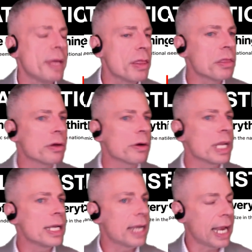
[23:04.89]

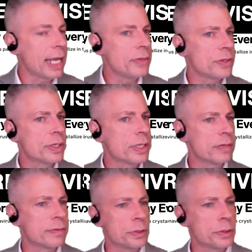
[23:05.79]
30 days into the
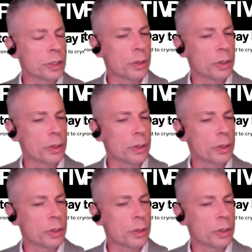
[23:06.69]
future.